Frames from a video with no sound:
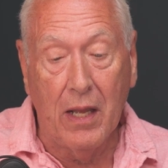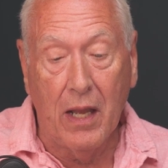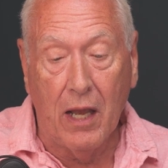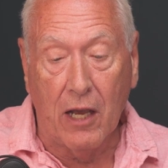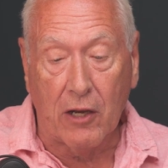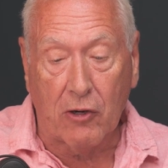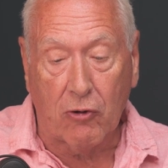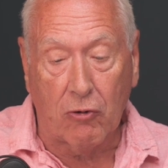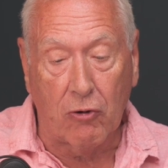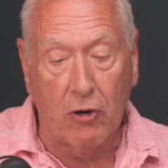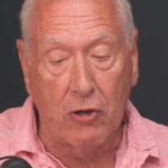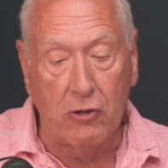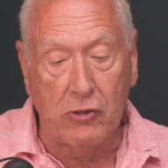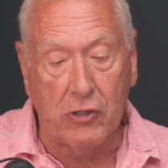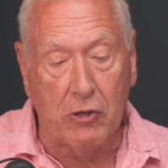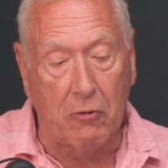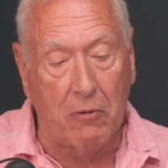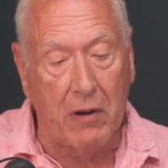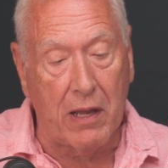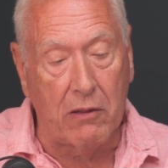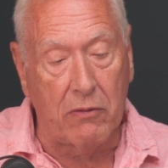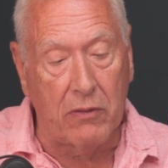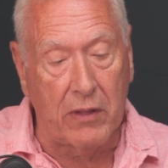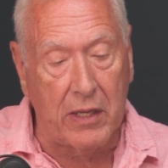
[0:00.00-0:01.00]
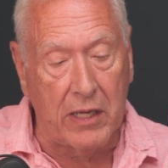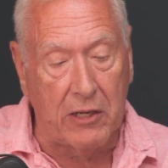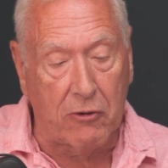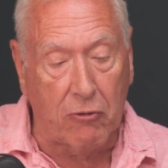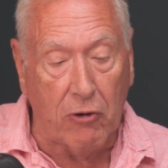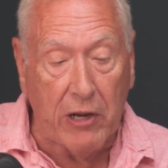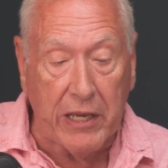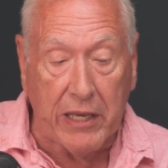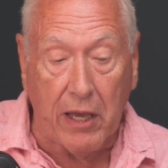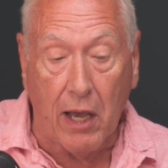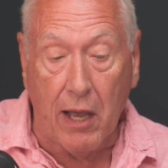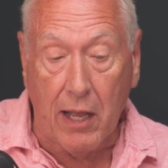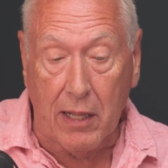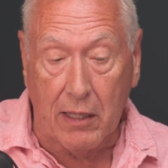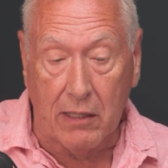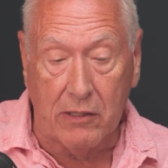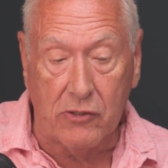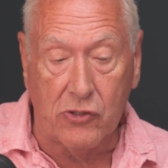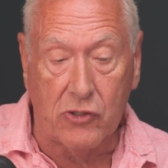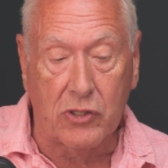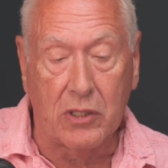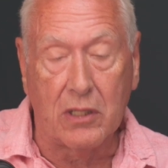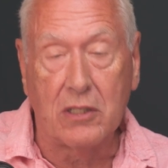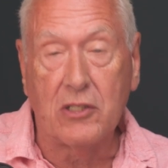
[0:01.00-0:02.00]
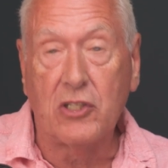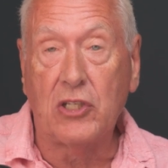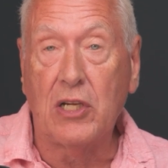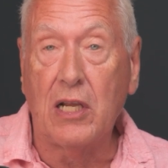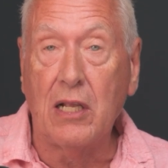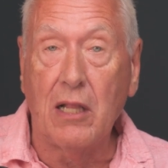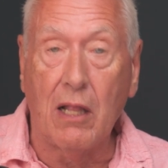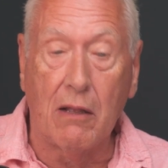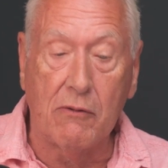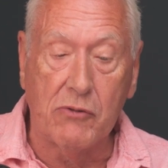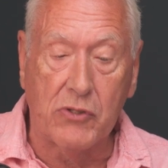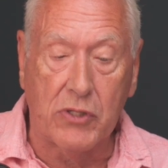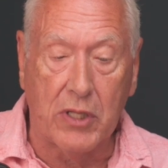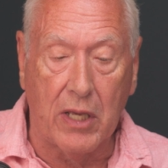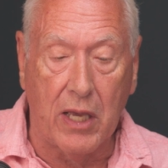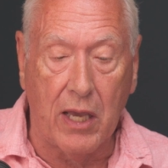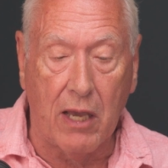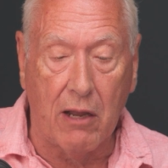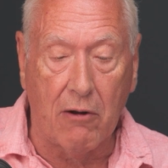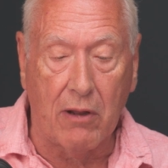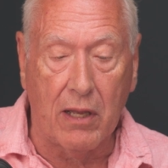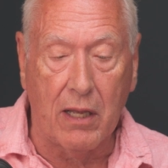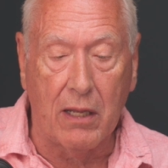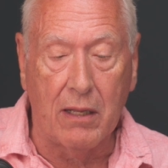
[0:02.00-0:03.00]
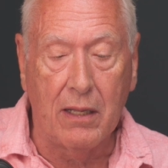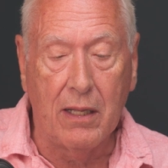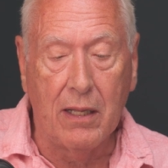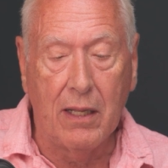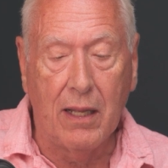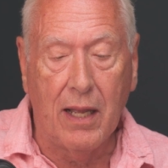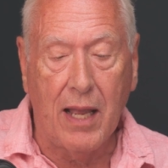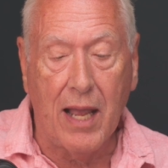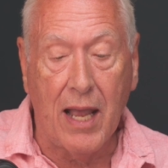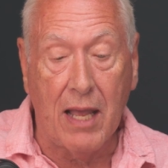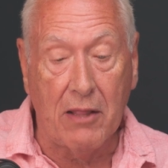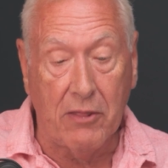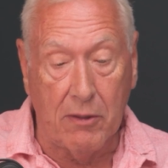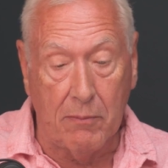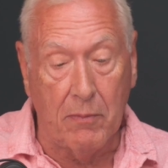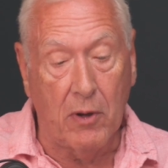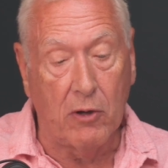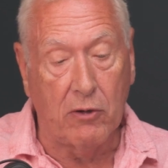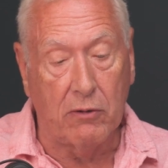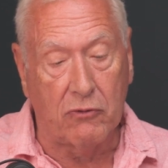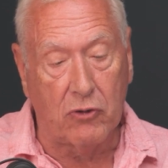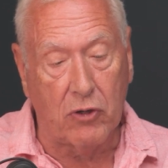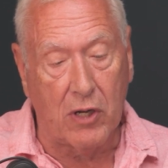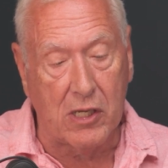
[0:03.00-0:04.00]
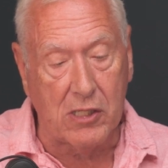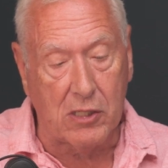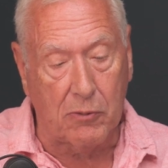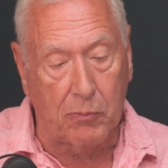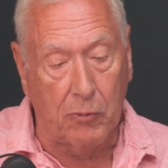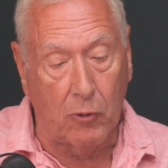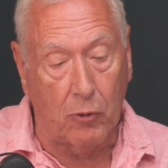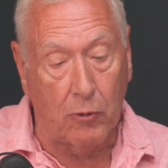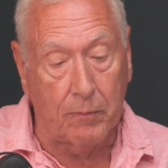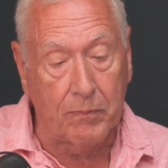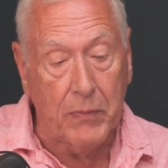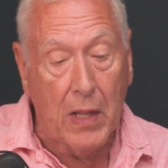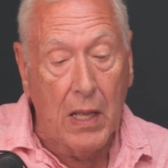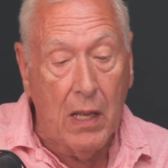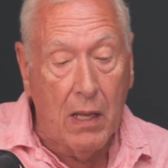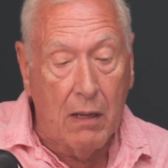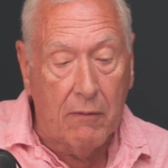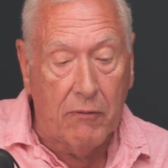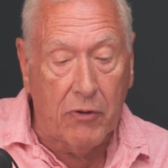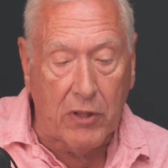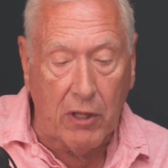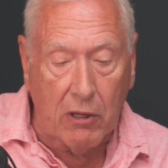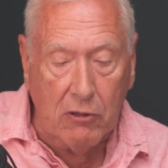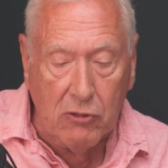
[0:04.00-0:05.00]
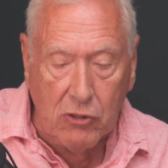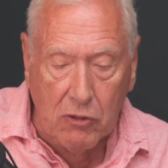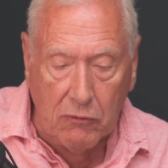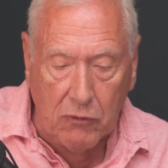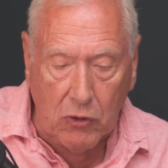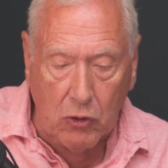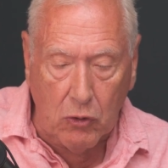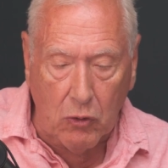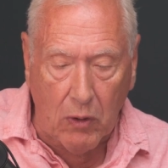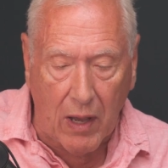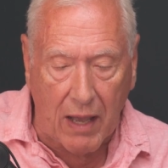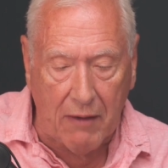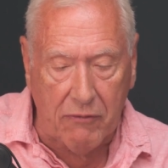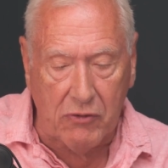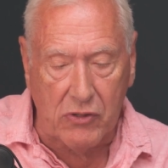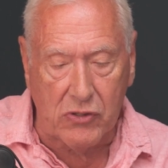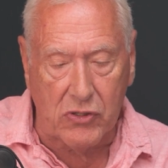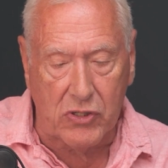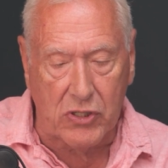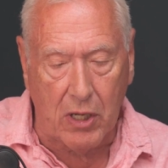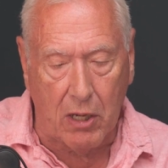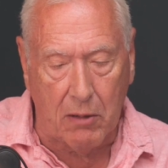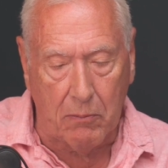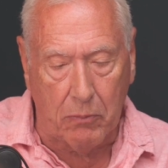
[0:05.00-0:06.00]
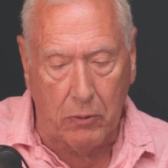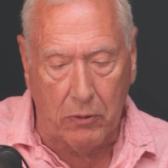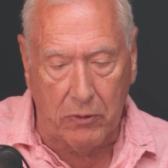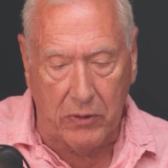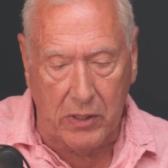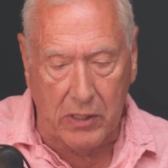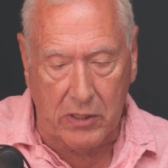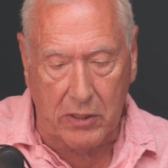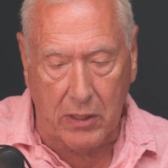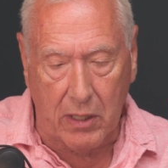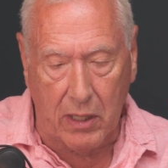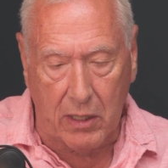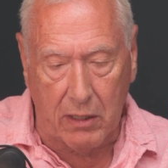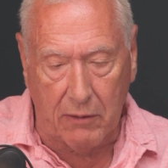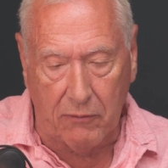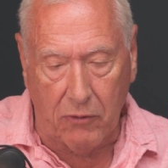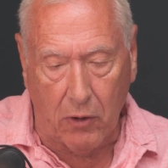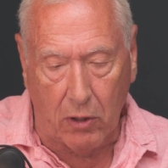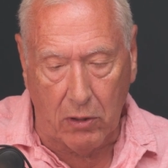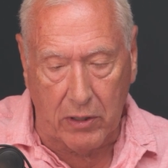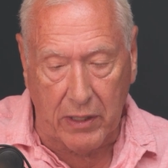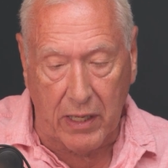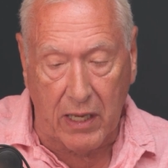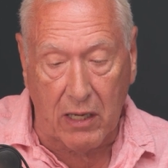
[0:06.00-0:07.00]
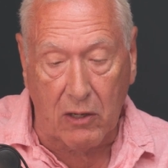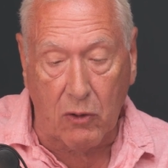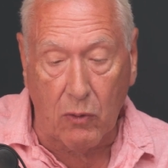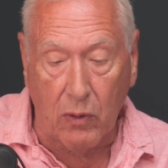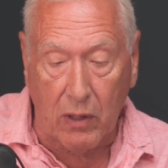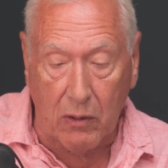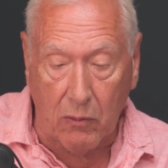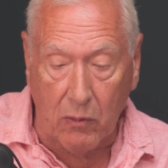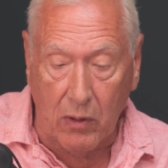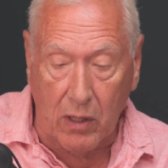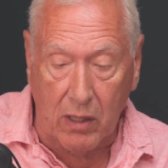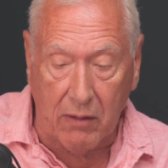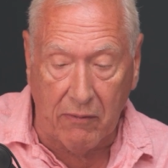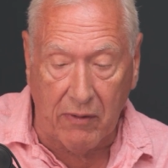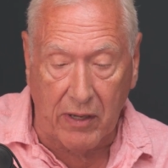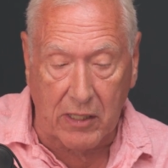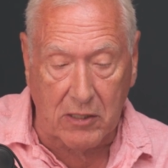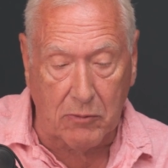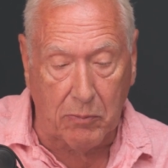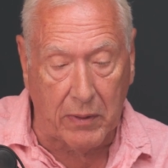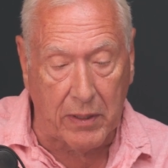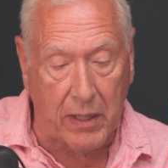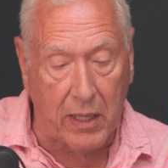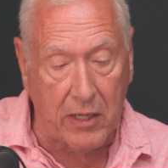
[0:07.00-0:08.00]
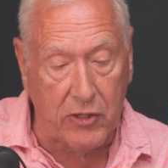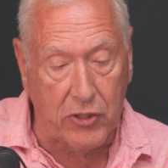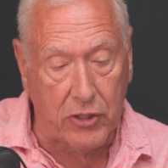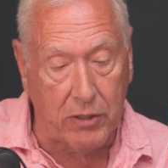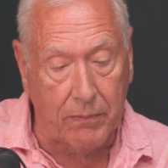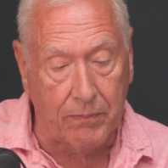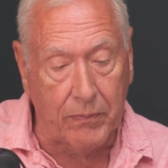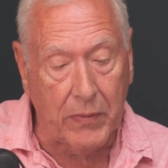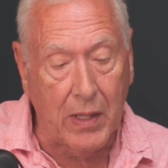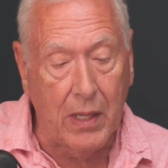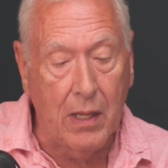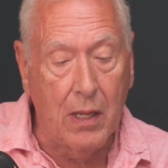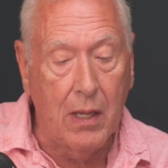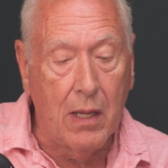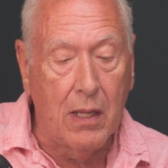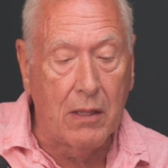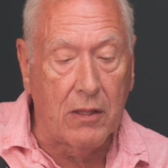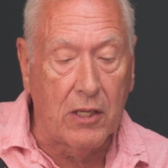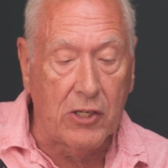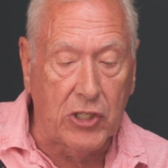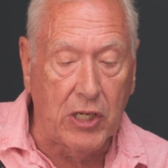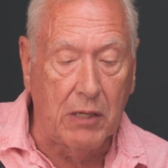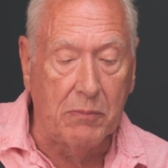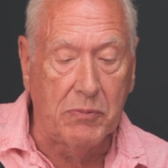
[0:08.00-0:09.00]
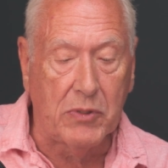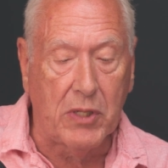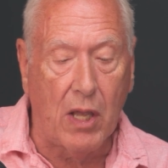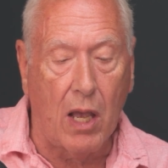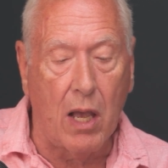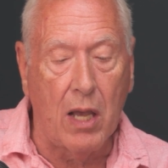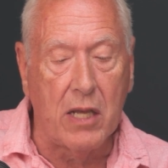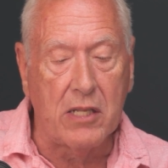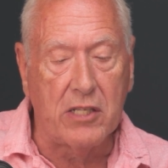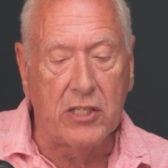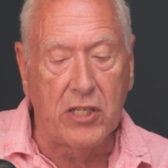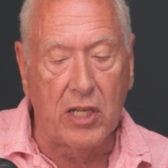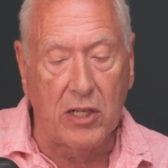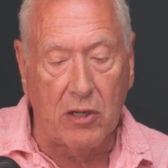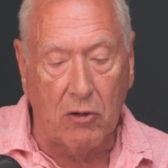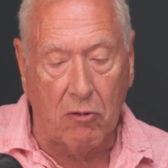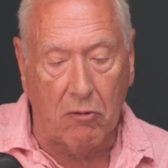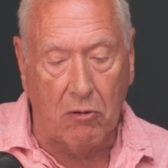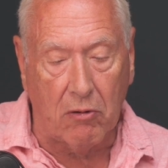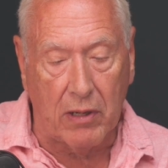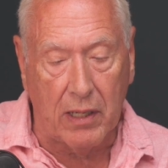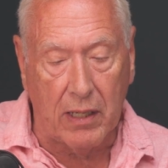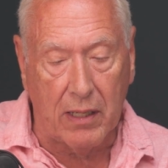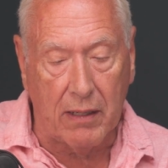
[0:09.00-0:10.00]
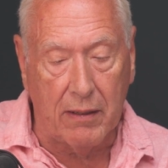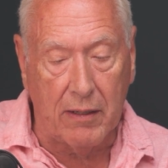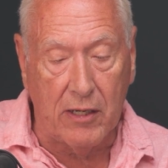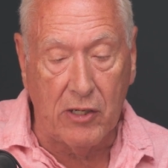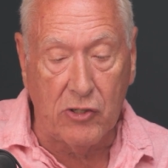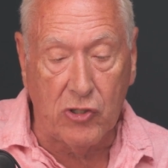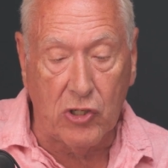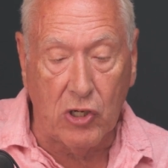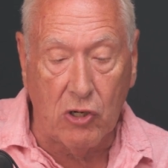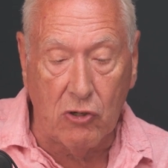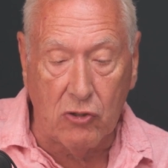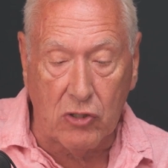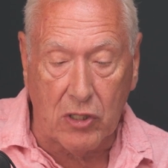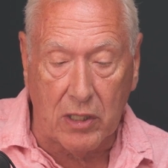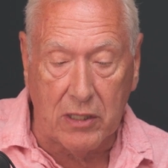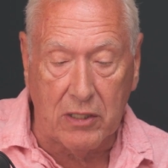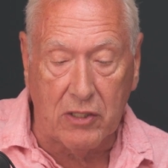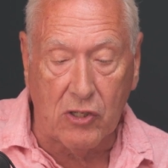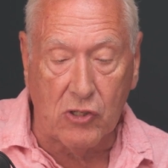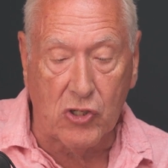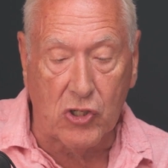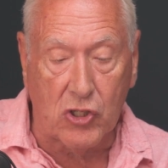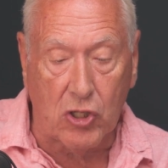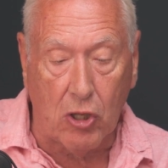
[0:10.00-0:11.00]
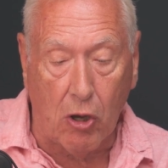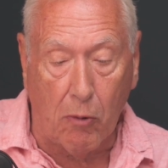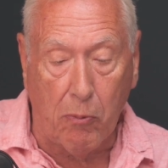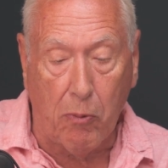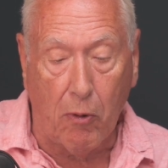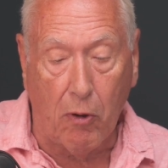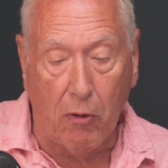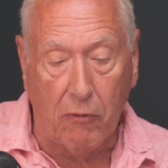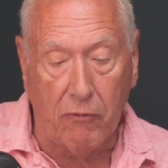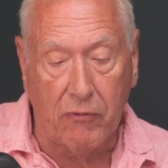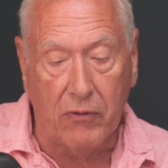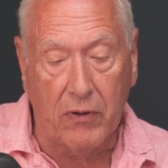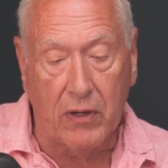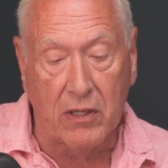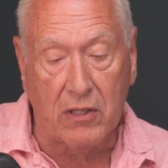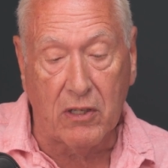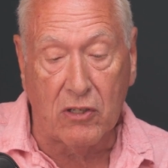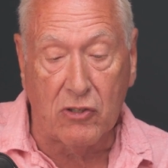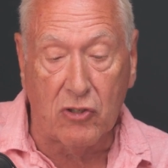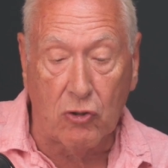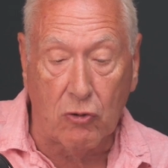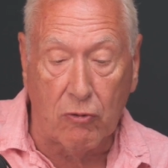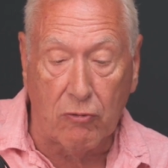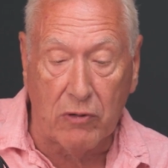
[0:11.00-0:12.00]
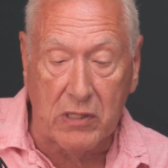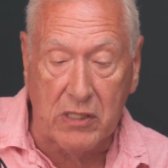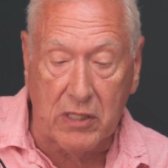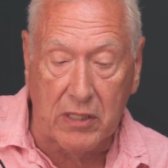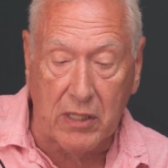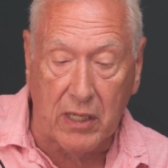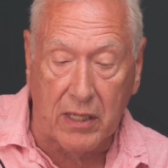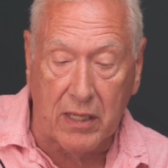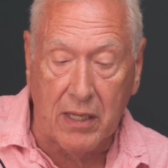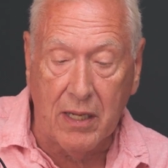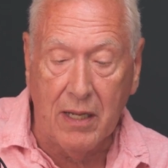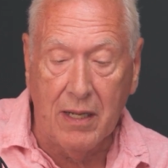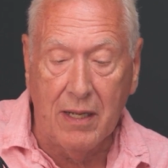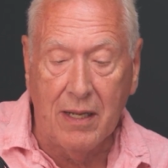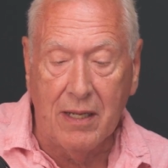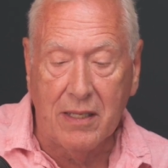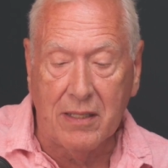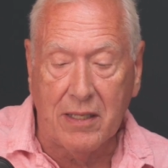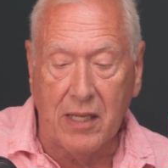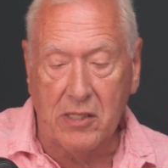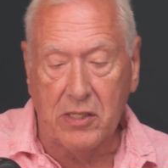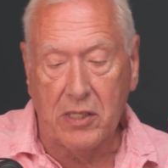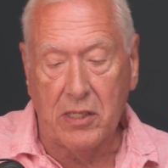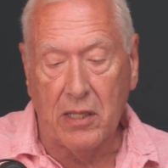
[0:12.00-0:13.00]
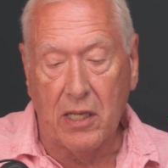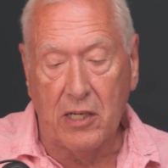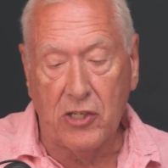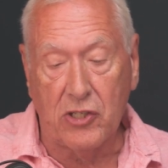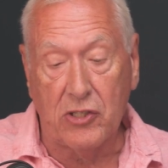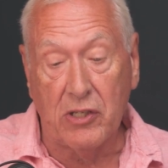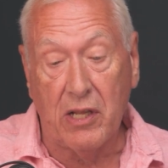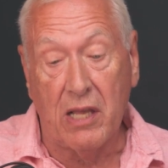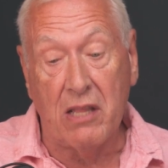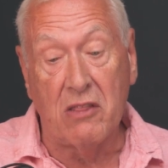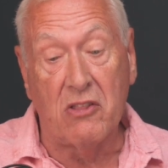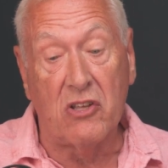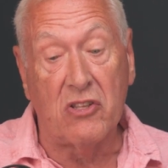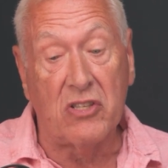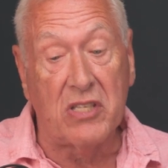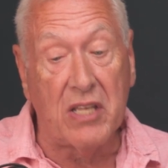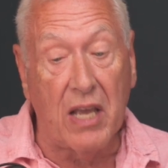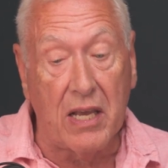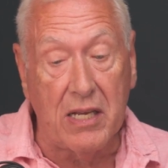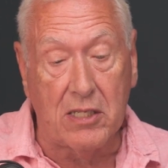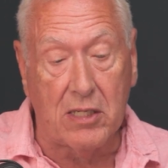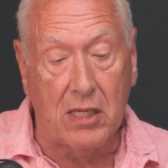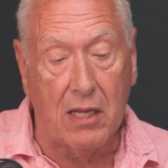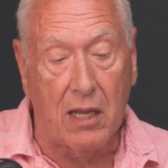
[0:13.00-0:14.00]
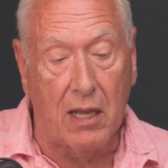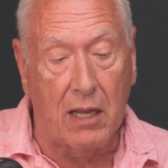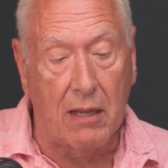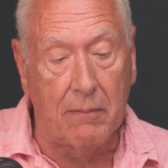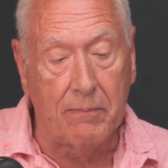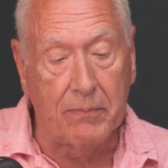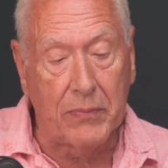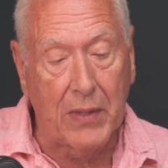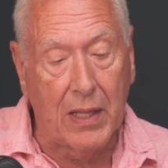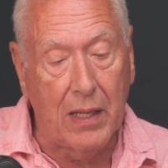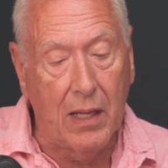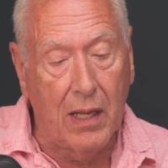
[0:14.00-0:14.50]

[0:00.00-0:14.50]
A cruise around the Greek islands. She loves the area and the mode of transport. For those of you who haven't sampled this kind of holiday, a quick word of explanation. The ship's itinerary is usually to stop off at a touristic destination in the daytime